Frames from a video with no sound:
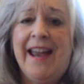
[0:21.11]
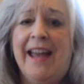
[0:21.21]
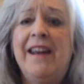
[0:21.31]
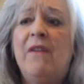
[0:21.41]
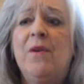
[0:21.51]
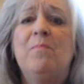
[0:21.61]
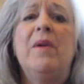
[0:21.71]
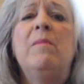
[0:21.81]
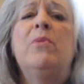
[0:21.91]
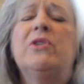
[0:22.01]
And I
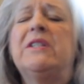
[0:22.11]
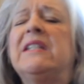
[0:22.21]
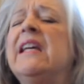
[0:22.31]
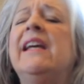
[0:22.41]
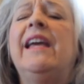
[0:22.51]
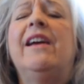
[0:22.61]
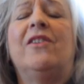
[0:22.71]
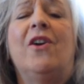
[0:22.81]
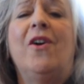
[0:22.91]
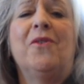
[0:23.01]
remember singing
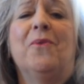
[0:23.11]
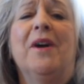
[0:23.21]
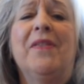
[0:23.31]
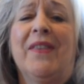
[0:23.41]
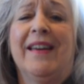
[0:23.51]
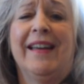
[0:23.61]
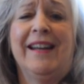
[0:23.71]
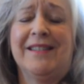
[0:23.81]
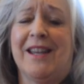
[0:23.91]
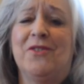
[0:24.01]
along with it
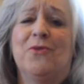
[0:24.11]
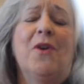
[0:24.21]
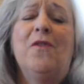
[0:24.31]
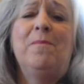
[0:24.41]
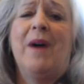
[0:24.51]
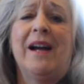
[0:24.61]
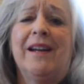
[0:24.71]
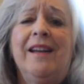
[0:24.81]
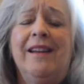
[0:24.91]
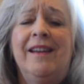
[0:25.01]
as I drove my